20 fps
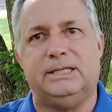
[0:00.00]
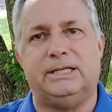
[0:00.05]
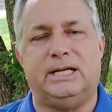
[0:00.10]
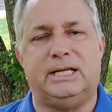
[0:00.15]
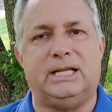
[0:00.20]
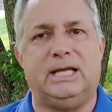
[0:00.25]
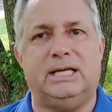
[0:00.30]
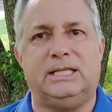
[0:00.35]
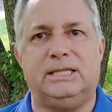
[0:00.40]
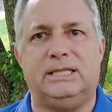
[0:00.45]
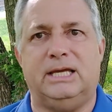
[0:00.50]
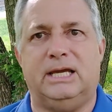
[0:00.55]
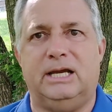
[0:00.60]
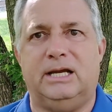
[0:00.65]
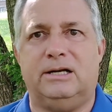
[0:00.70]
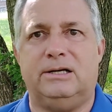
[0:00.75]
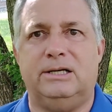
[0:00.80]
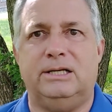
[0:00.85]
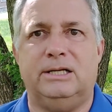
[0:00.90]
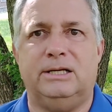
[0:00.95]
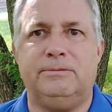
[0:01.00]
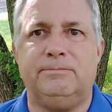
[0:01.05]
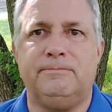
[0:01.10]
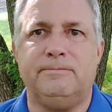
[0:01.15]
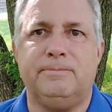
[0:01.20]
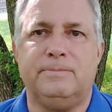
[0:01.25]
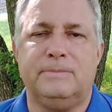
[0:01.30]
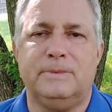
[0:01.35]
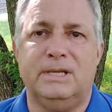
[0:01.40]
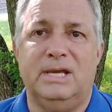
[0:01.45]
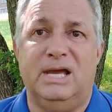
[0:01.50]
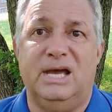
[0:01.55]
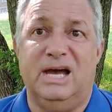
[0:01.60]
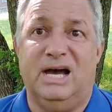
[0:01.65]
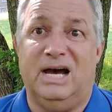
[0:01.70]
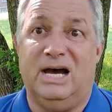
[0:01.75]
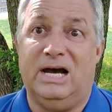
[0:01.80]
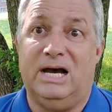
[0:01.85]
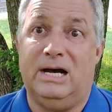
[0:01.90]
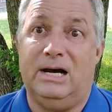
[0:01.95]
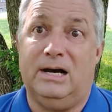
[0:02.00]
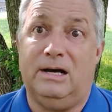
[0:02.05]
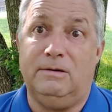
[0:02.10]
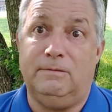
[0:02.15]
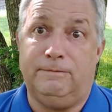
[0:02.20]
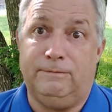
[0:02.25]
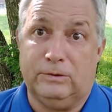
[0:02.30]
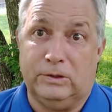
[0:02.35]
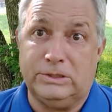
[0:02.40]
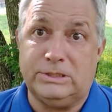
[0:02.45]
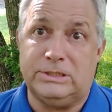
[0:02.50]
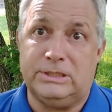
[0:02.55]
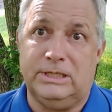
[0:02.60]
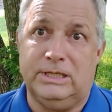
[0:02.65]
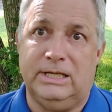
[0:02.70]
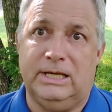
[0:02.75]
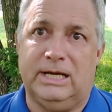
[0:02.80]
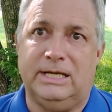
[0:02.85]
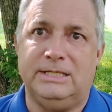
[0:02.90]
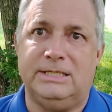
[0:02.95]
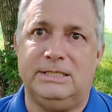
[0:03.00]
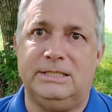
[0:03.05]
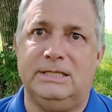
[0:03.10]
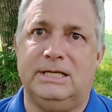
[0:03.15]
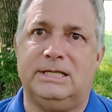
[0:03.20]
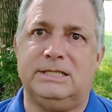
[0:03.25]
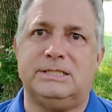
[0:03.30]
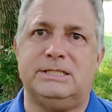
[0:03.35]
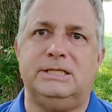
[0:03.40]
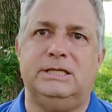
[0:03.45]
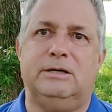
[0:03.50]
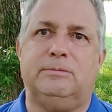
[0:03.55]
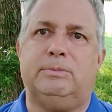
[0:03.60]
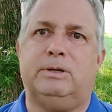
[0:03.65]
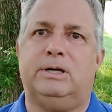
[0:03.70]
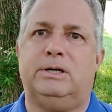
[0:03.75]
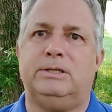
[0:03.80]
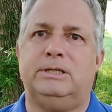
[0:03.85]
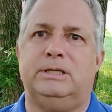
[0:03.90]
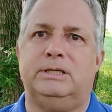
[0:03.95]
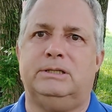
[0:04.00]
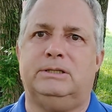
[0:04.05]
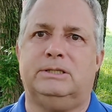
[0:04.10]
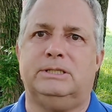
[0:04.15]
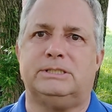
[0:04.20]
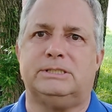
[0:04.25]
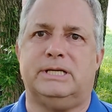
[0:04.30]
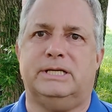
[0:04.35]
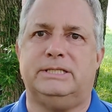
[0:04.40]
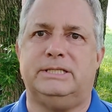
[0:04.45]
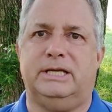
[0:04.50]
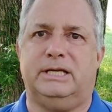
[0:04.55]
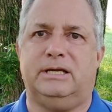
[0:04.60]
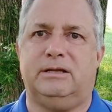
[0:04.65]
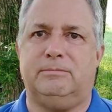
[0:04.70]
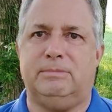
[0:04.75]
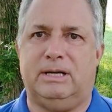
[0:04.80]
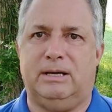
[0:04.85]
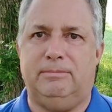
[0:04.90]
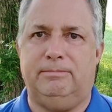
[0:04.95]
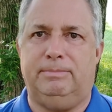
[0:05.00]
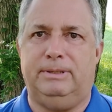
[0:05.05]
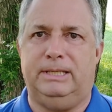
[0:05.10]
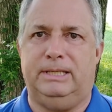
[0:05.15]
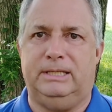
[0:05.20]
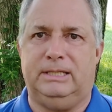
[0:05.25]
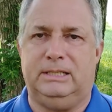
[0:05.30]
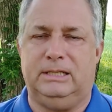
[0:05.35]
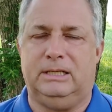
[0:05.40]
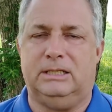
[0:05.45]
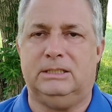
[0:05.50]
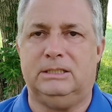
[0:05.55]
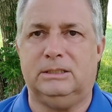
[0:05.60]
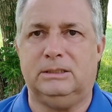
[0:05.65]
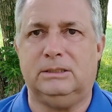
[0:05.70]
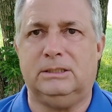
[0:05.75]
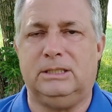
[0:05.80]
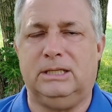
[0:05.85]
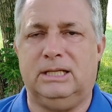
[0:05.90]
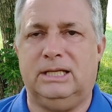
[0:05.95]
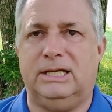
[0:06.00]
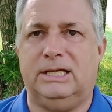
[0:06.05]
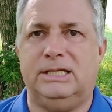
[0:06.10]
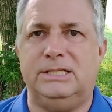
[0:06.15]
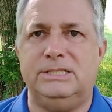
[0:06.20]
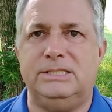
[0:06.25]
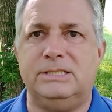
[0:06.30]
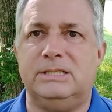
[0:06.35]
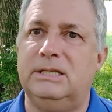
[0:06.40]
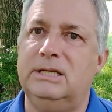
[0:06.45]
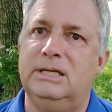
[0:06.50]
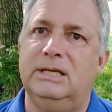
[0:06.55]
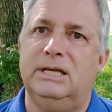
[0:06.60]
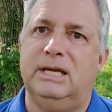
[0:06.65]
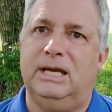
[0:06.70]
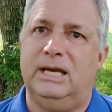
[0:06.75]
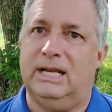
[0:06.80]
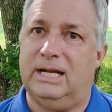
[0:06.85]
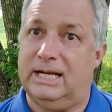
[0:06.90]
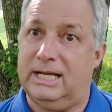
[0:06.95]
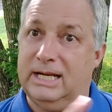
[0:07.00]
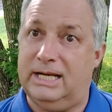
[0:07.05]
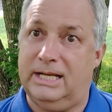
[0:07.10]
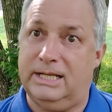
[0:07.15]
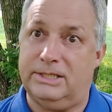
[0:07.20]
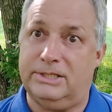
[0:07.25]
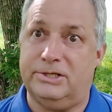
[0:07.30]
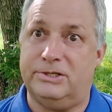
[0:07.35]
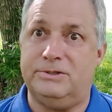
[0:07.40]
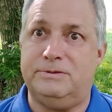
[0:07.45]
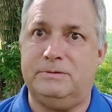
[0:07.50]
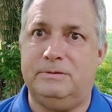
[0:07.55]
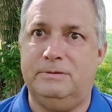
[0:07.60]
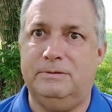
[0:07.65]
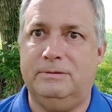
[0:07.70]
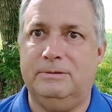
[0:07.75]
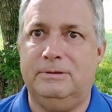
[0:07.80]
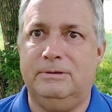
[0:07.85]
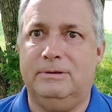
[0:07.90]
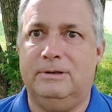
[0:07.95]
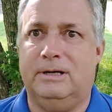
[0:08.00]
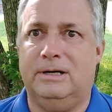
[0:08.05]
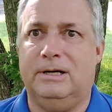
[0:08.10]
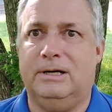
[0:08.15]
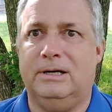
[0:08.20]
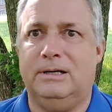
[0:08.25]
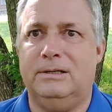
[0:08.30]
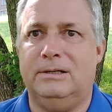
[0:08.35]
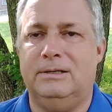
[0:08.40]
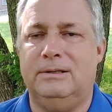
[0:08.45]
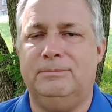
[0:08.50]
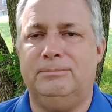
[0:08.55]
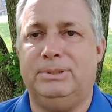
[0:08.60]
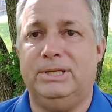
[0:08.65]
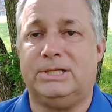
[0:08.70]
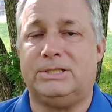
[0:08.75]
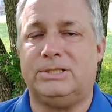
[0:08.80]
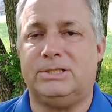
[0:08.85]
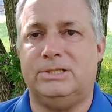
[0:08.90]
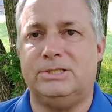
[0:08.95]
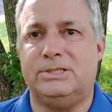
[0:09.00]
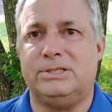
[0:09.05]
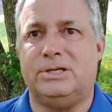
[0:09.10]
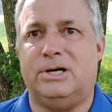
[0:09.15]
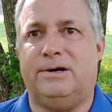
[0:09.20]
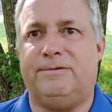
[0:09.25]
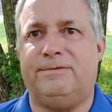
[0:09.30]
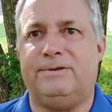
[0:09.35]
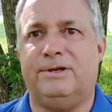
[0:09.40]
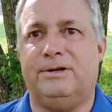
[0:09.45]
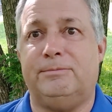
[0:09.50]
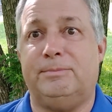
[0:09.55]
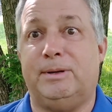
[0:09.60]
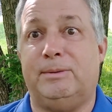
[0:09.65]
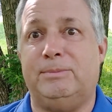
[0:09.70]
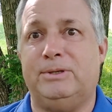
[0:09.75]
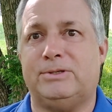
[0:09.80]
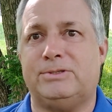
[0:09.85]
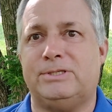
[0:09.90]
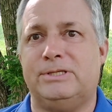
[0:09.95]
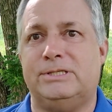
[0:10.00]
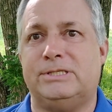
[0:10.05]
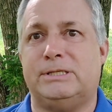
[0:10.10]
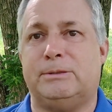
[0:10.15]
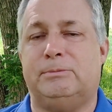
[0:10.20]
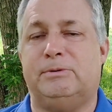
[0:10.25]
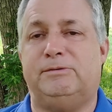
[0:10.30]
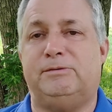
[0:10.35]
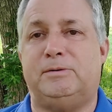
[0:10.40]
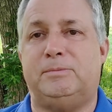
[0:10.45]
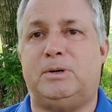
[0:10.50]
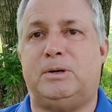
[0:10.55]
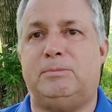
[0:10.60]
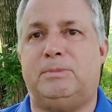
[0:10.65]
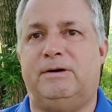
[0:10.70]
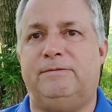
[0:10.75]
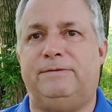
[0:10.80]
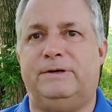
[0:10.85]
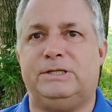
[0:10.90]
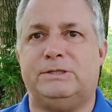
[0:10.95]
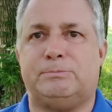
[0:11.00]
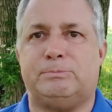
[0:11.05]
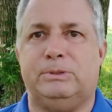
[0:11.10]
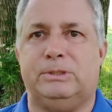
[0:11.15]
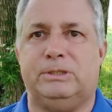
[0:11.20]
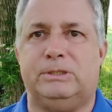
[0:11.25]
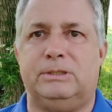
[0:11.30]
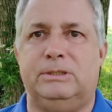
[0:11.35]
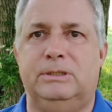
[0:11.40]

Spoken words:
I like the area. Unfortunately, I did not see a bald eagle because I'd taken my big, long lens, and I got to get those pictures offloaded. Maybe you'll see some of them on my Facebook.